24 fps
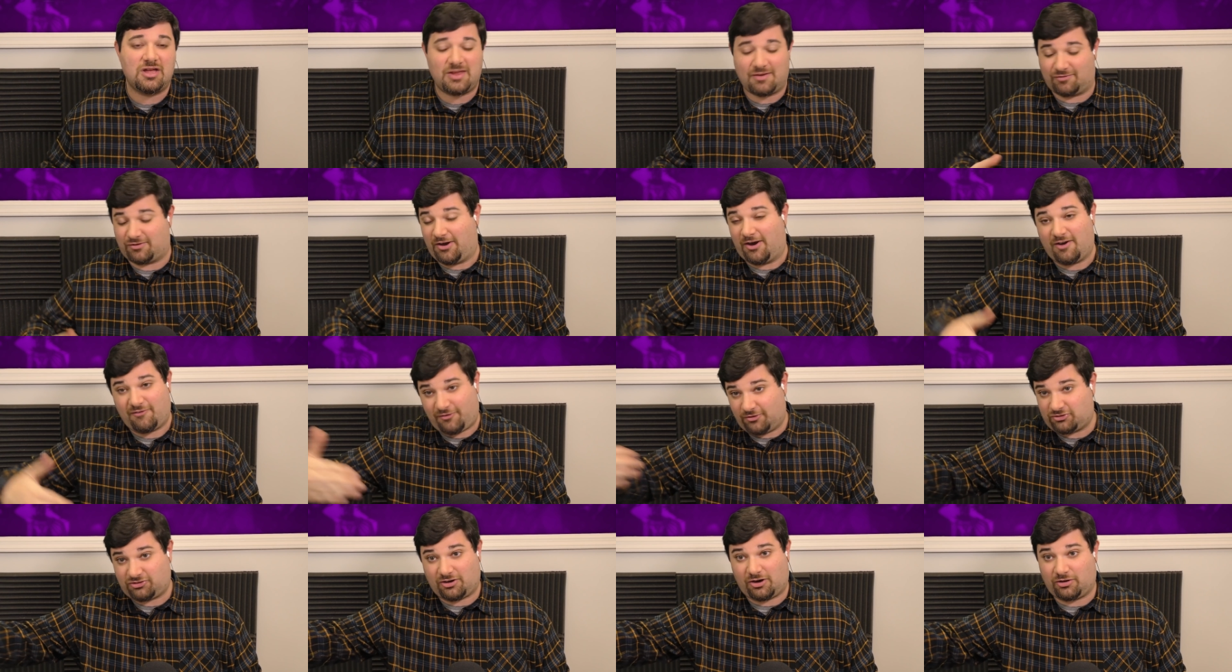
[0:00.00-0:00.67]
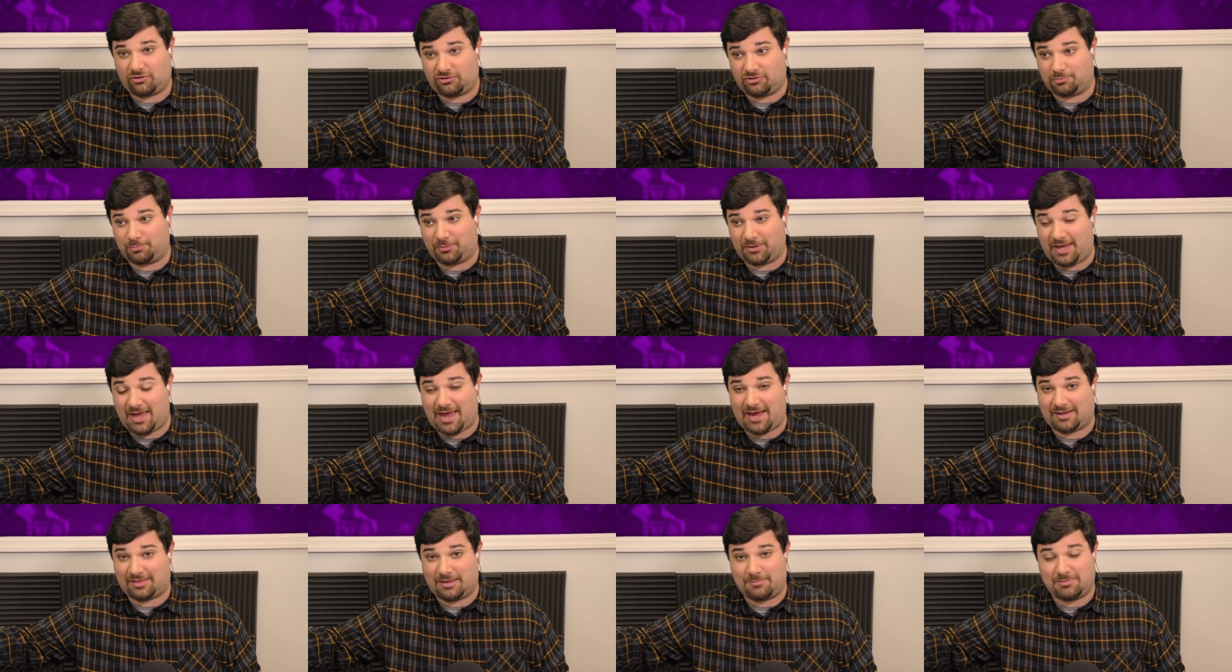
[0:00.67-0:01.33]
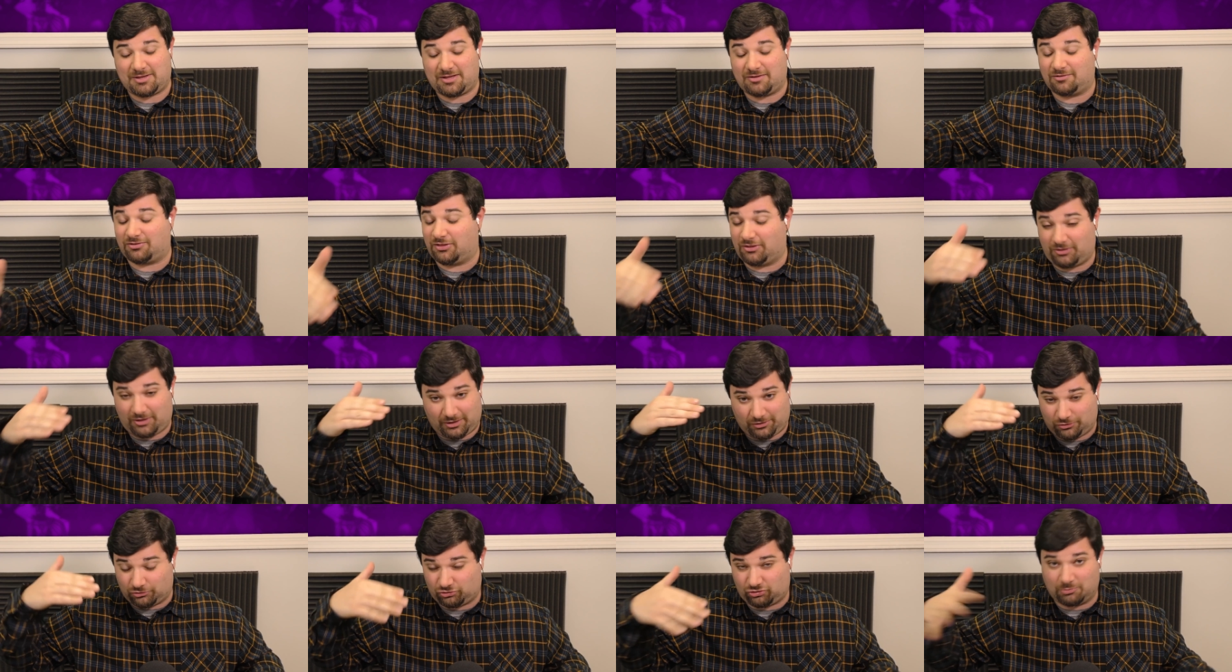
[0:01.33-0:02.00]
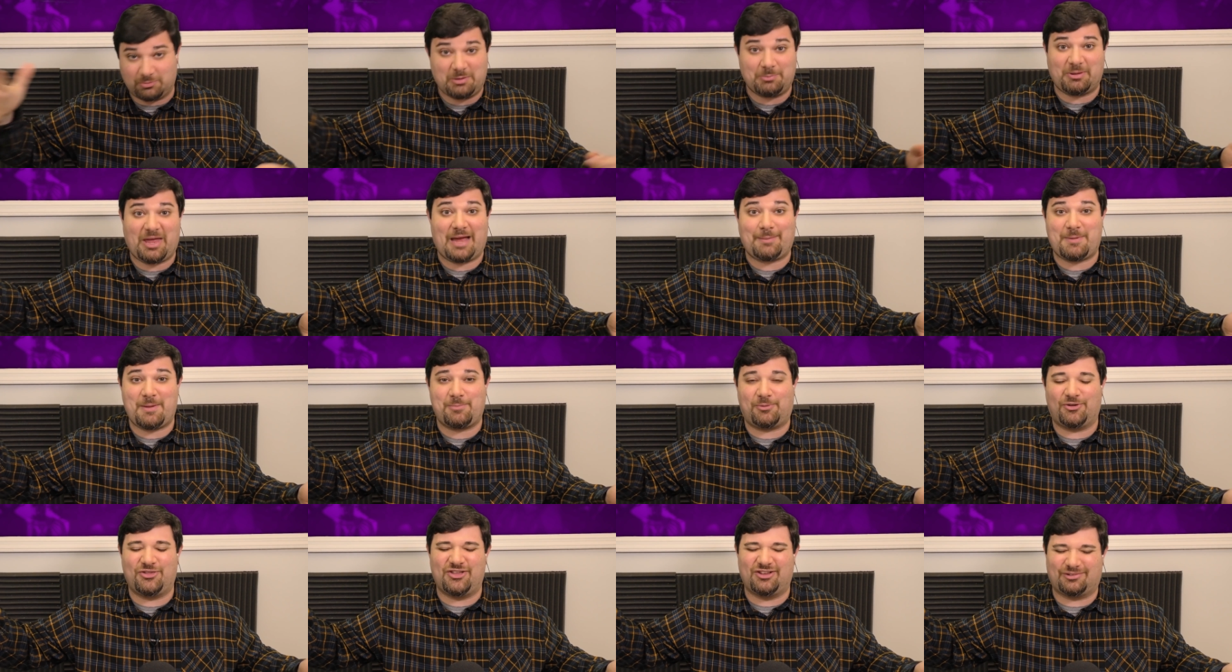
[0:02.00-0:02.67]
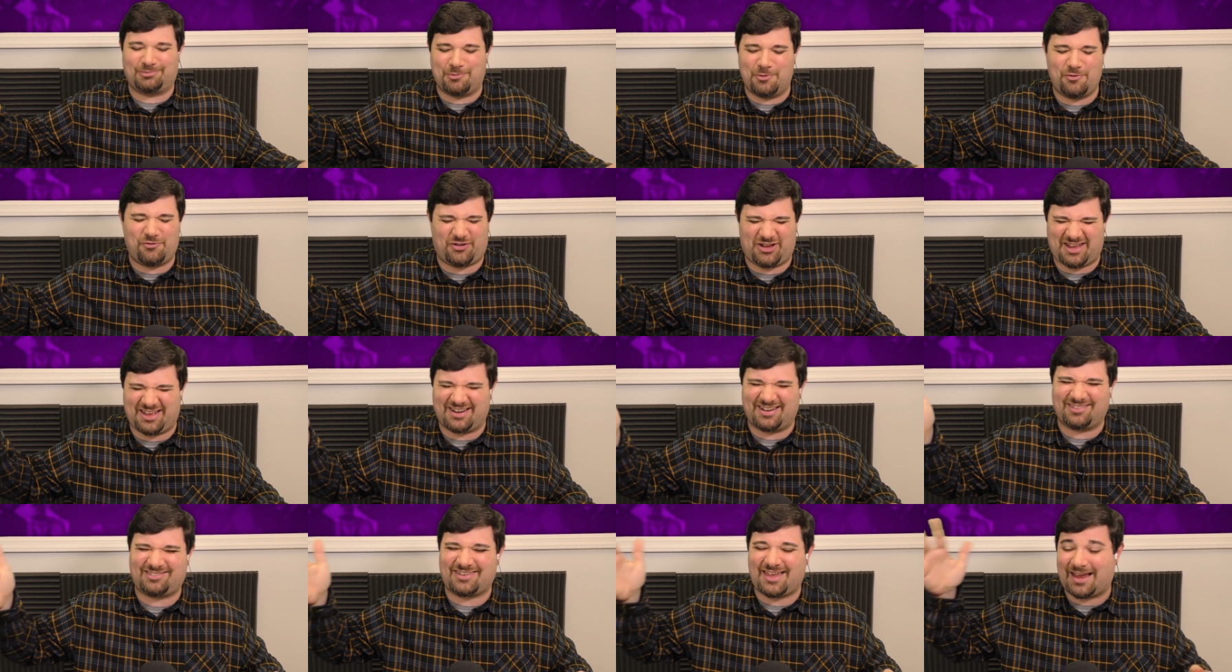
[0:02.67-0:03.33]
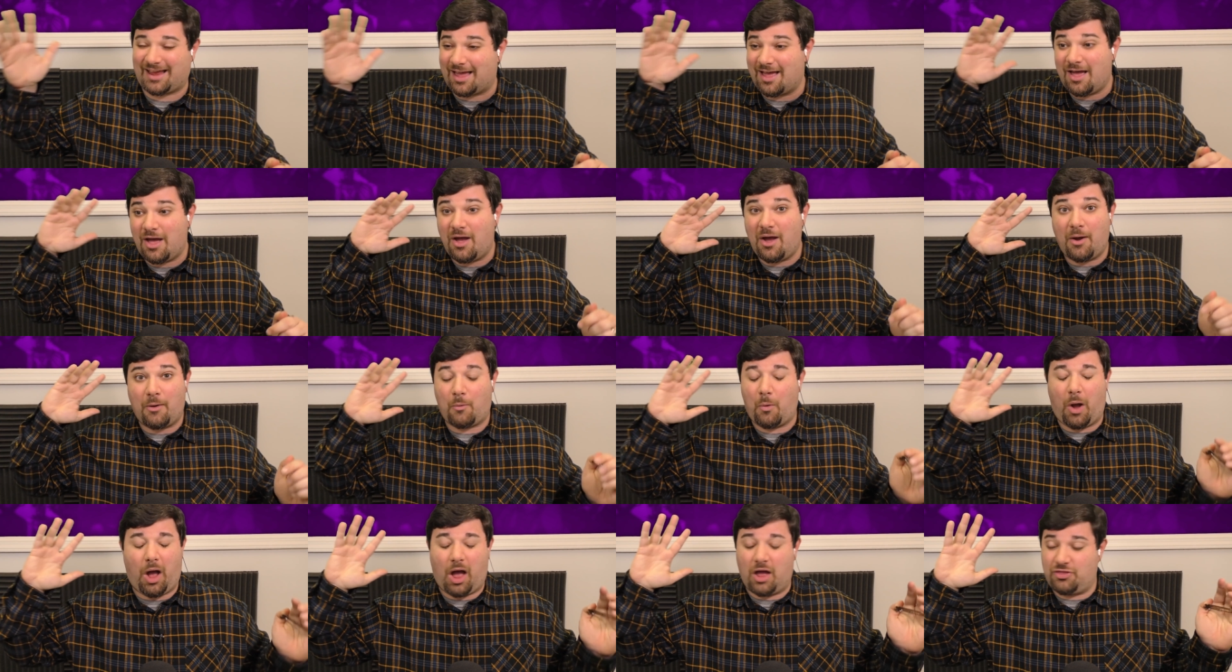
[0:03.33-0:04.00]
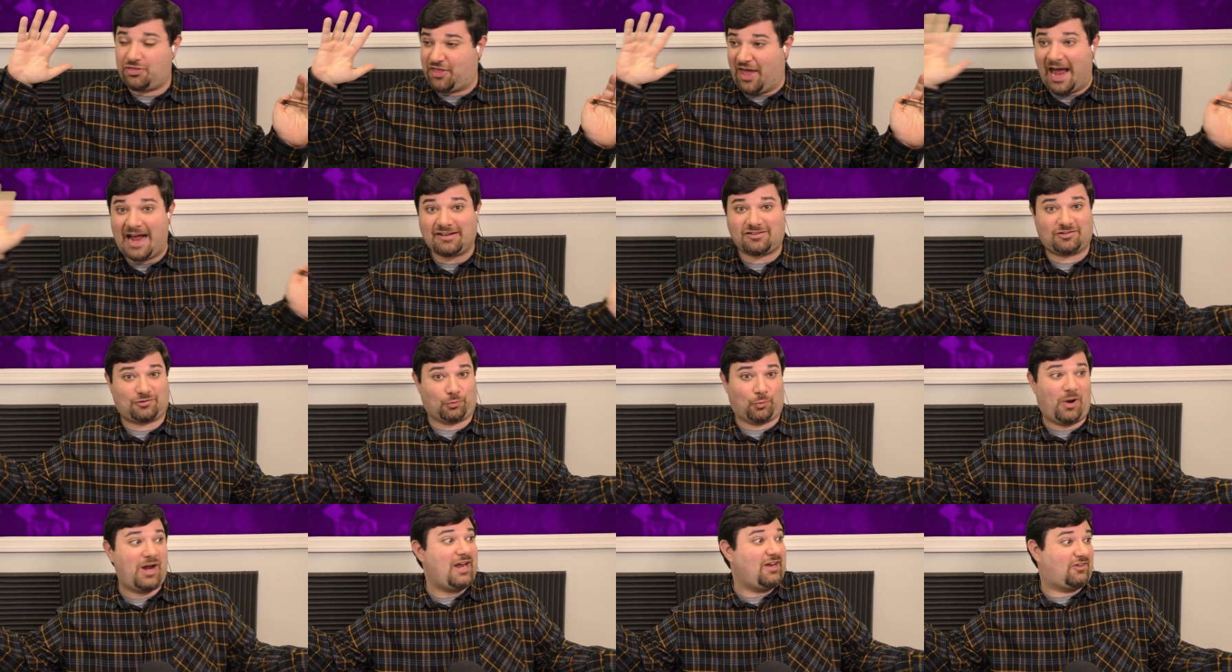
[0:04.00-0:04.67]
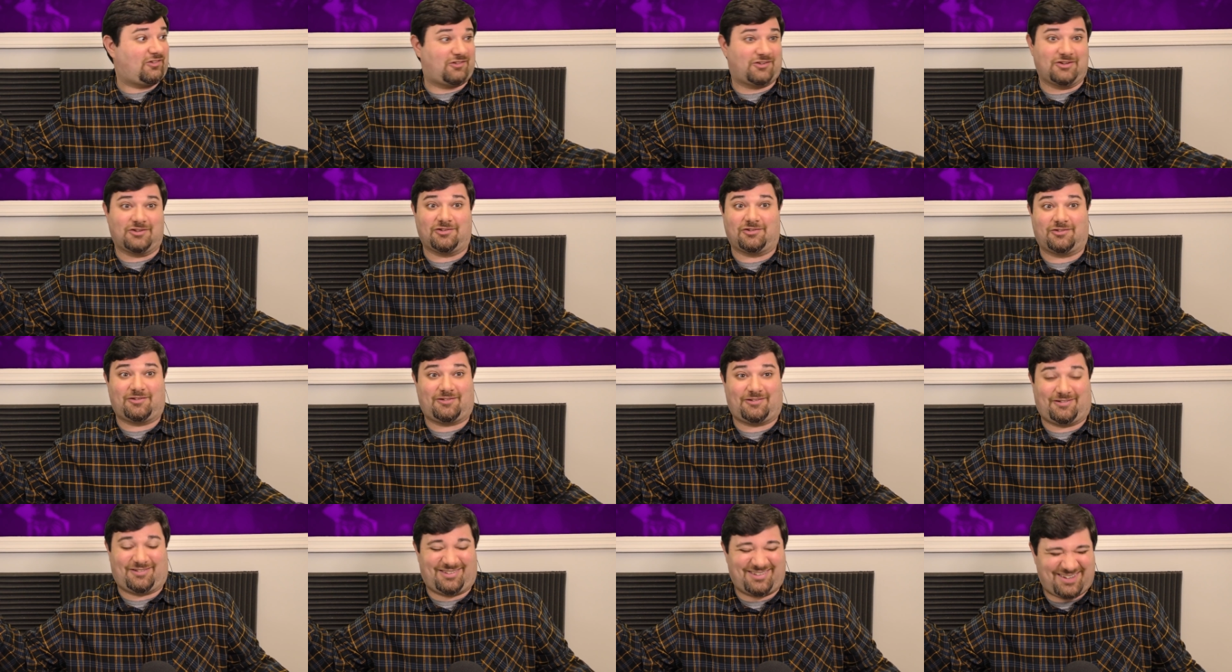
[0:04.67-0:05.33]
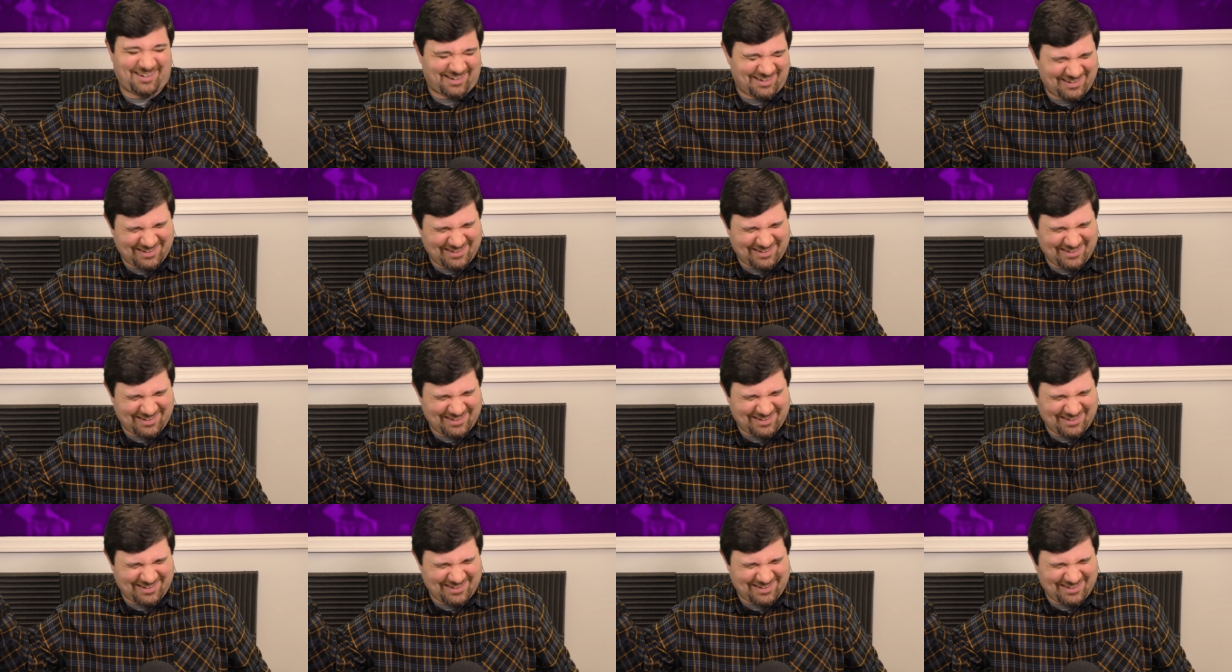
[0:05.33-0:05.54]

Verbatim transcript: If Terry Fitzgerald is black, that means that like there's too many black people in this movie, and it's like, that's racist.